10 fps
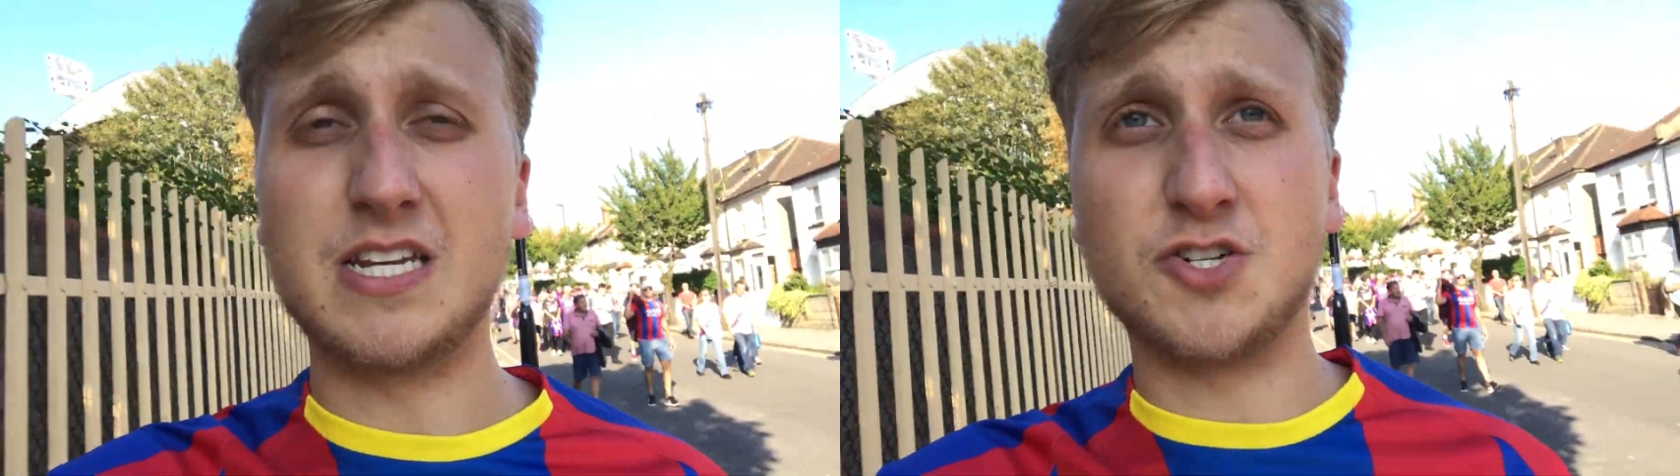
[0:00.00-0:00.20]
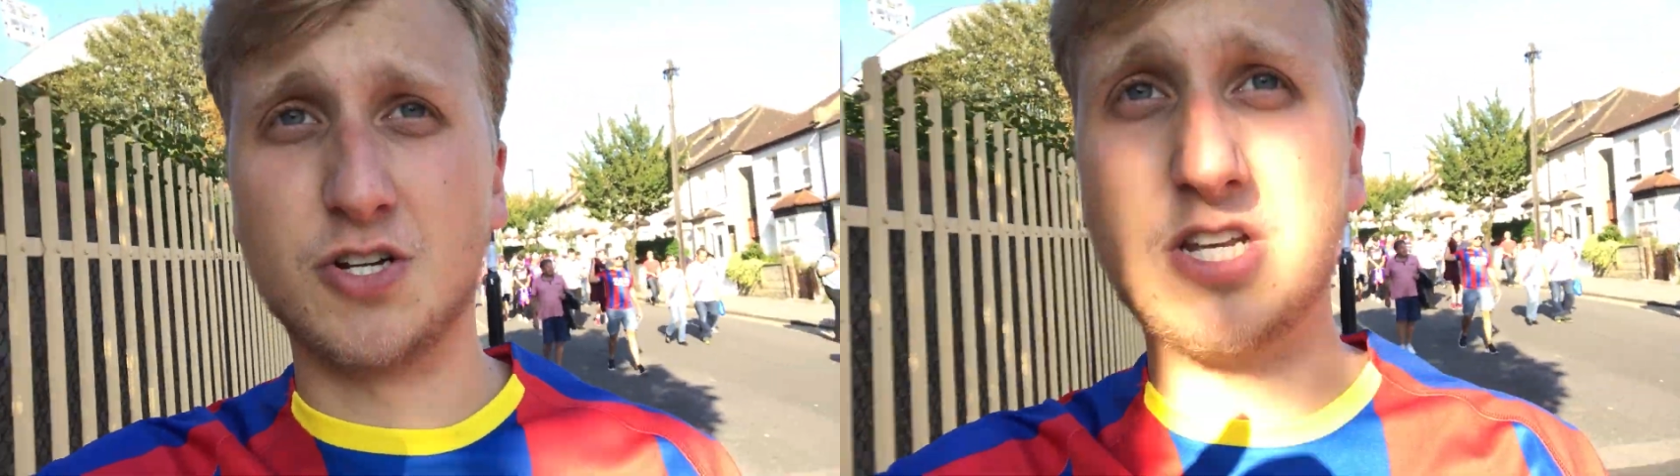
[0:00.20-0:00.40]

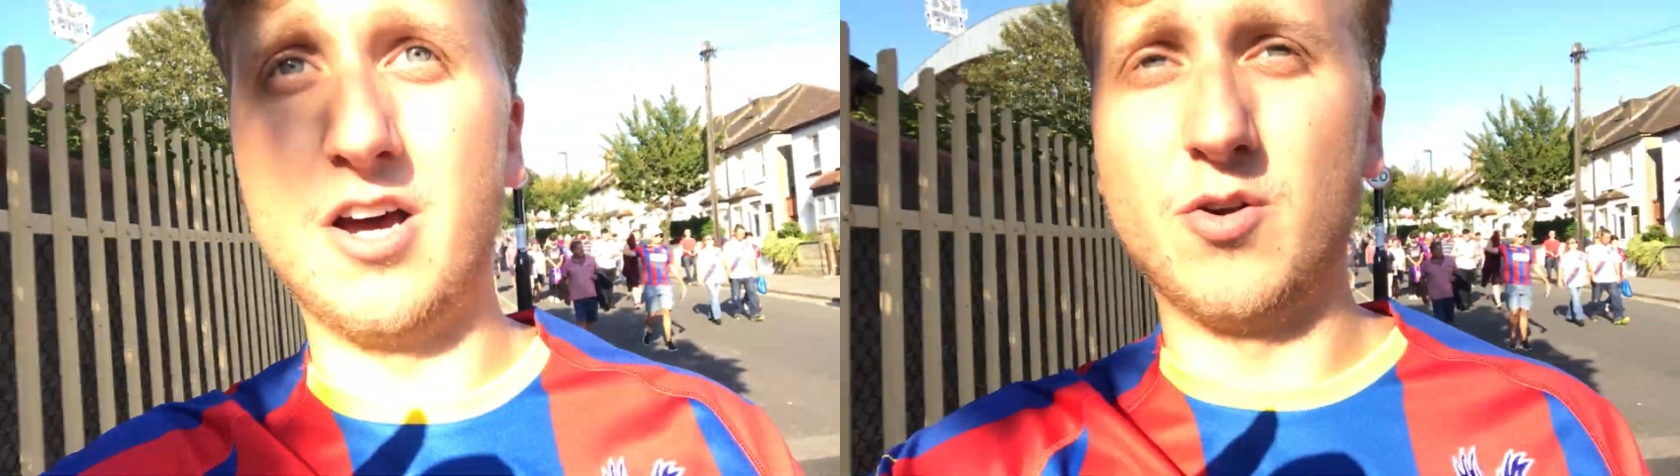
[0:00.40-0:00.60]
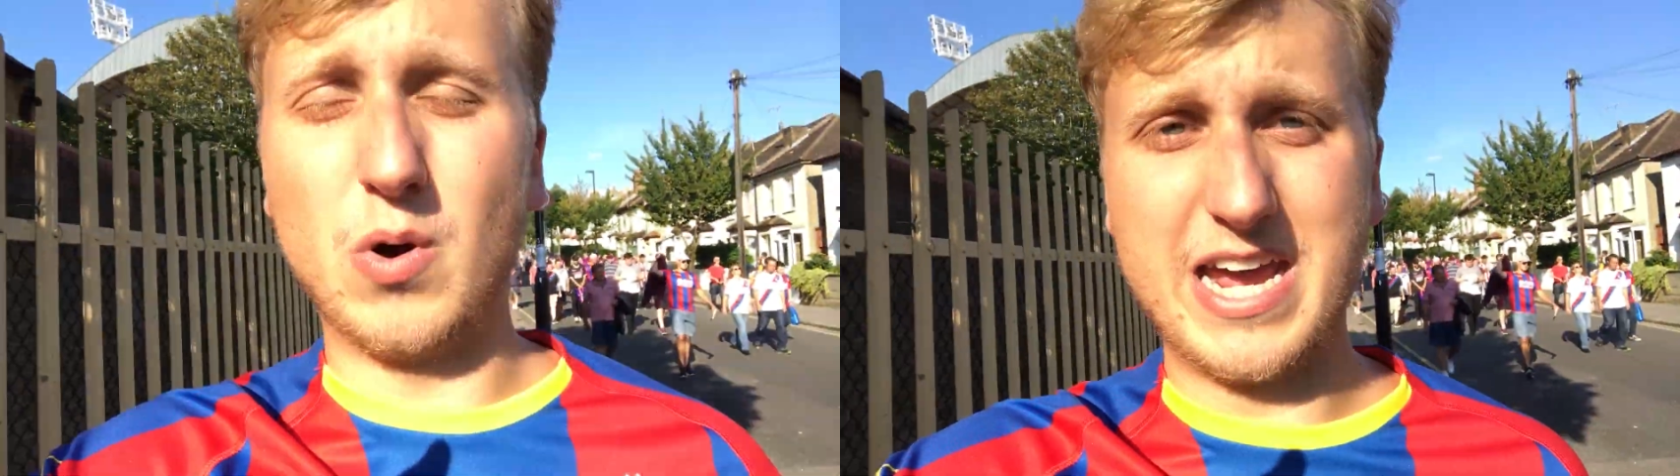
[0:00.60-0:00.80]
decision
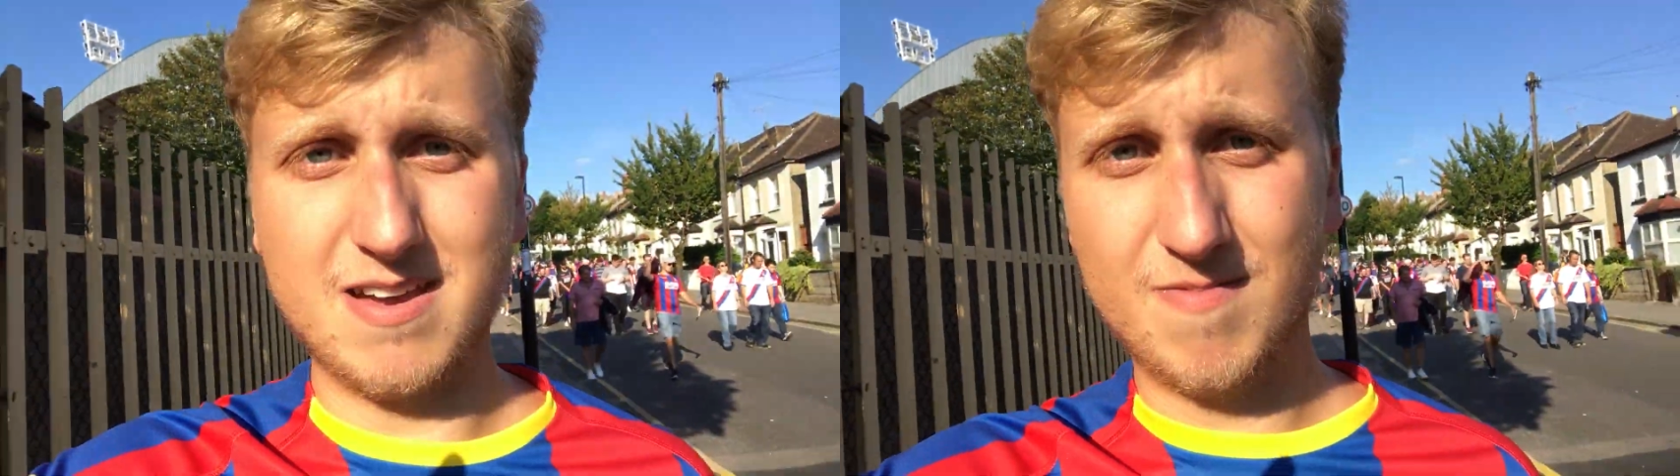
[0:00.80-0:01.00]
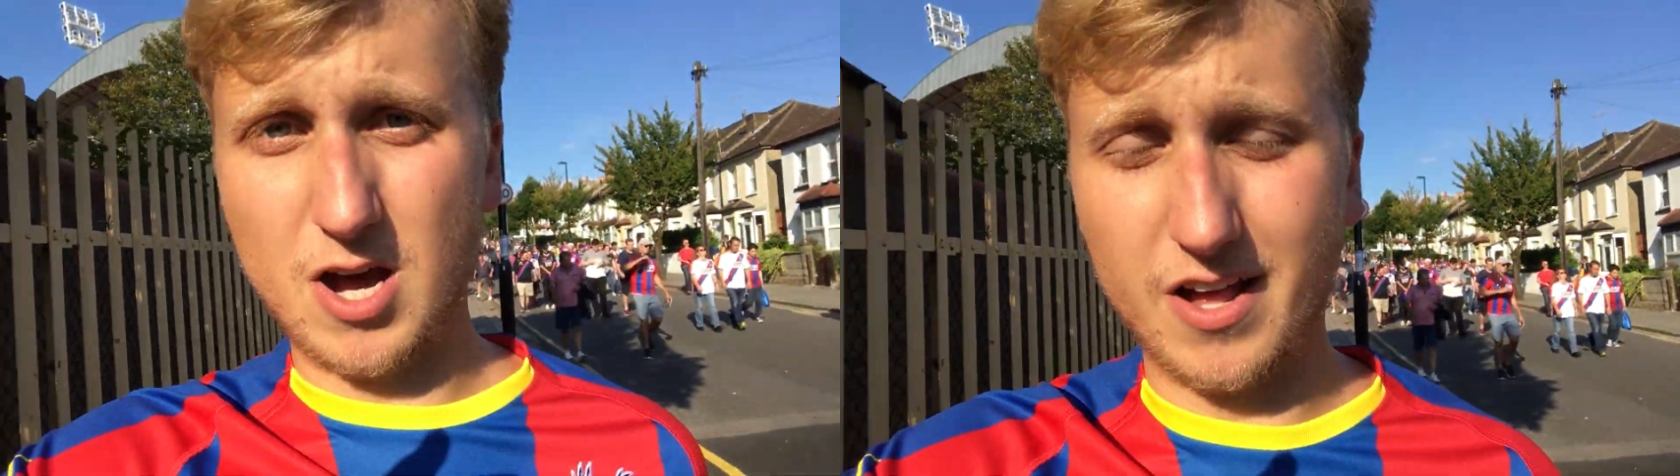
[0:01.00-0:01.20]
turned
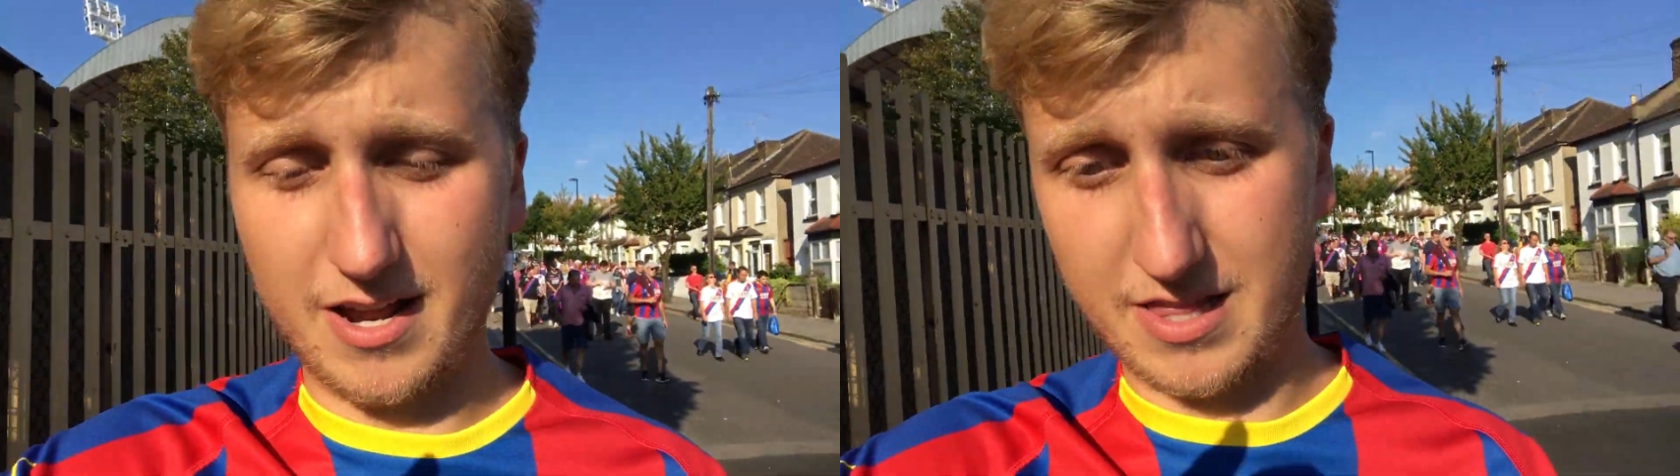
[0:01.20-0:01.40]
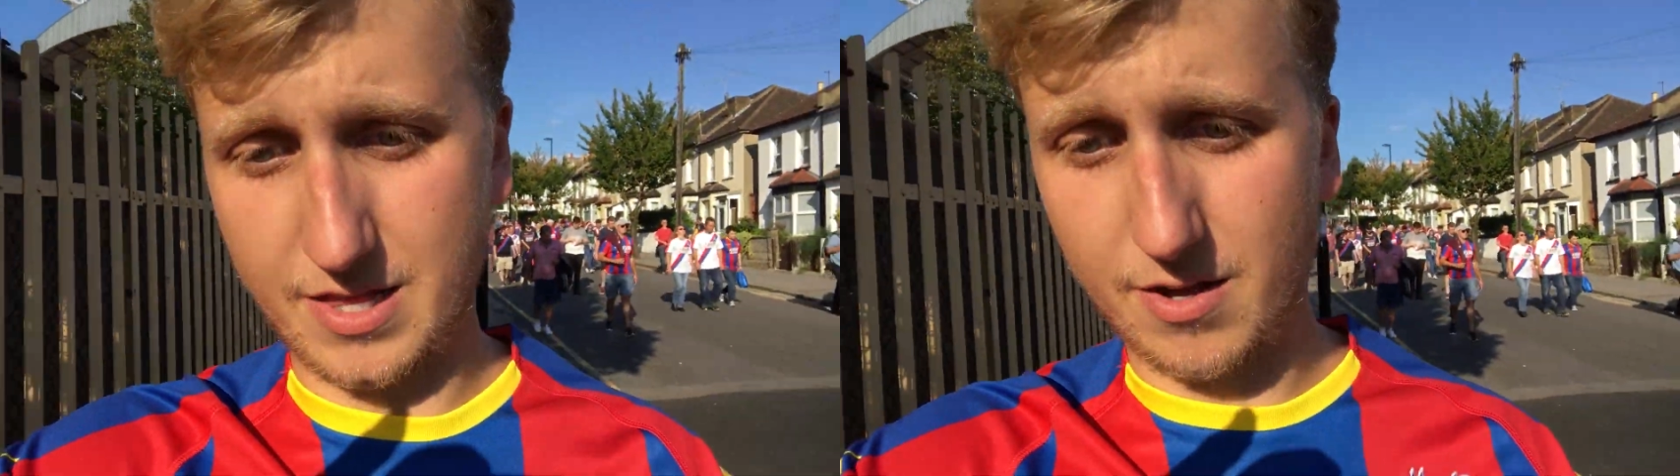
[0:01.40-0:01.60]
away
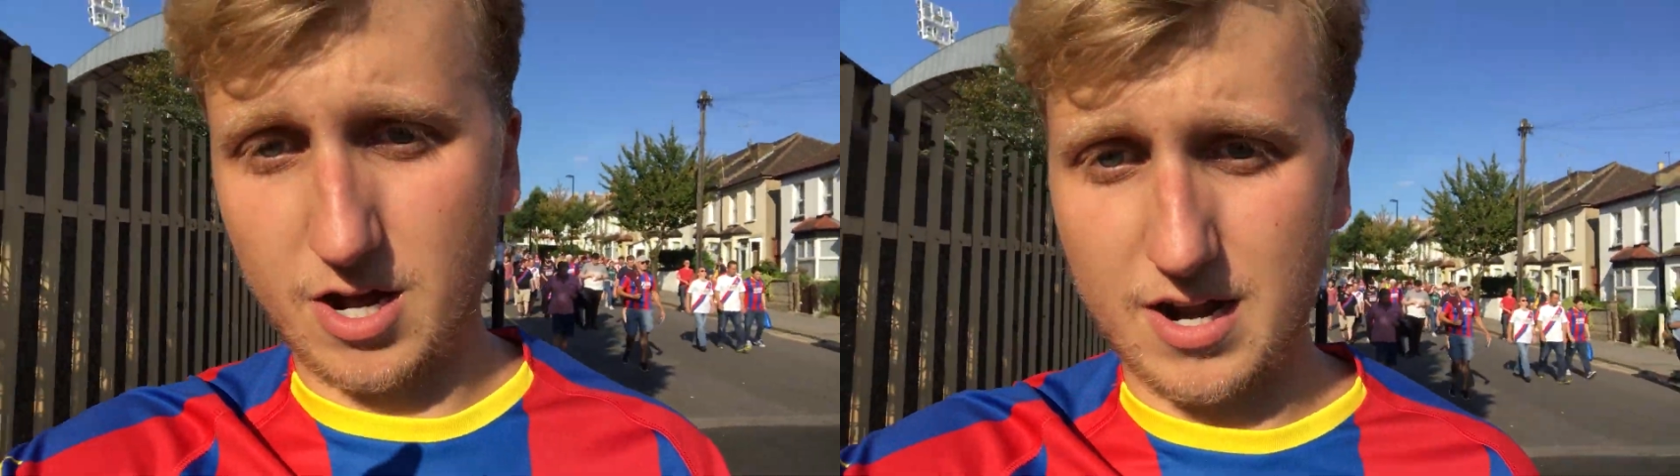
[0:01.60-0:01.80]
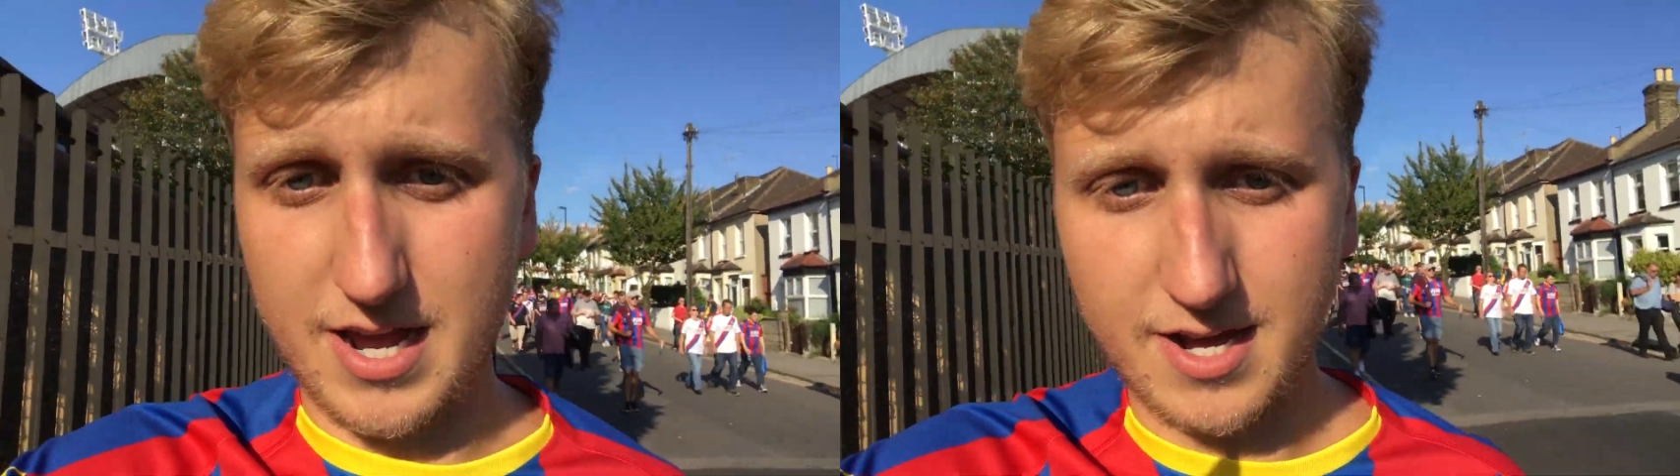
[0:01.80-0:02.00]

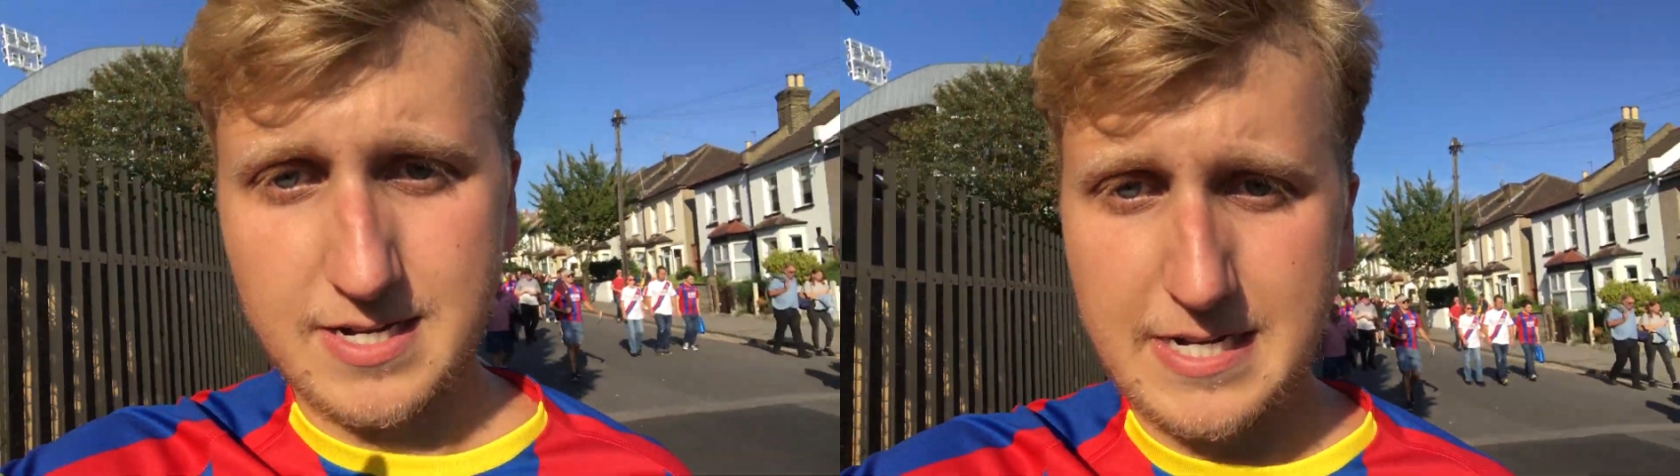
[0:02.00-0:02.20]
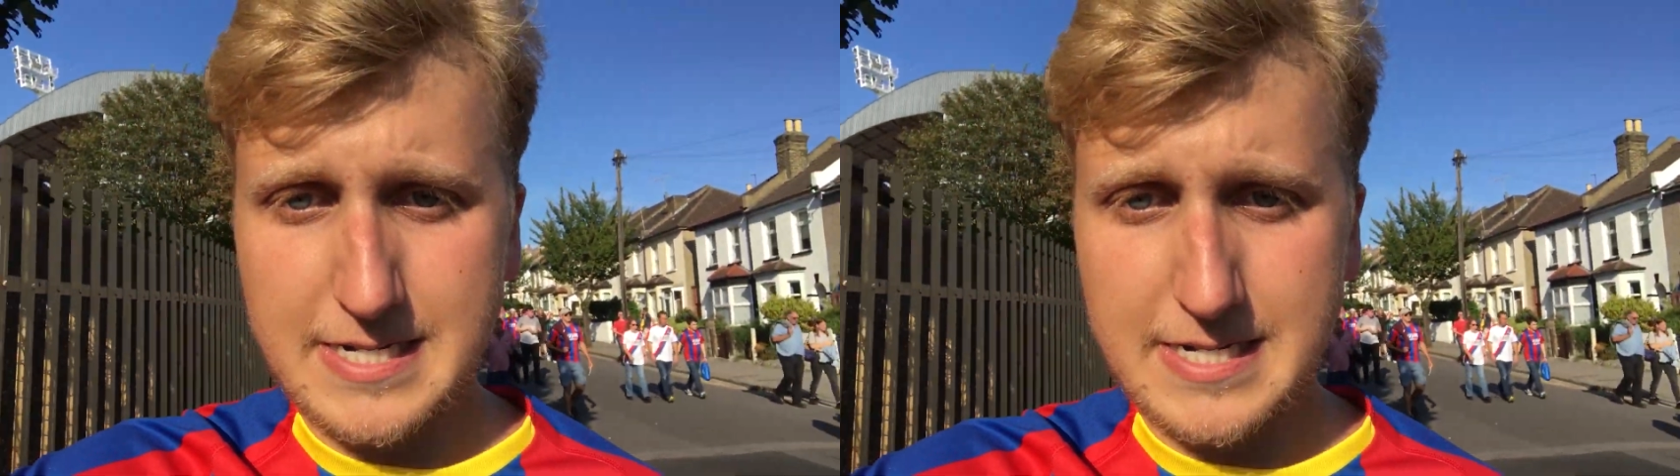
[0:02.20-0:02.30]
earlier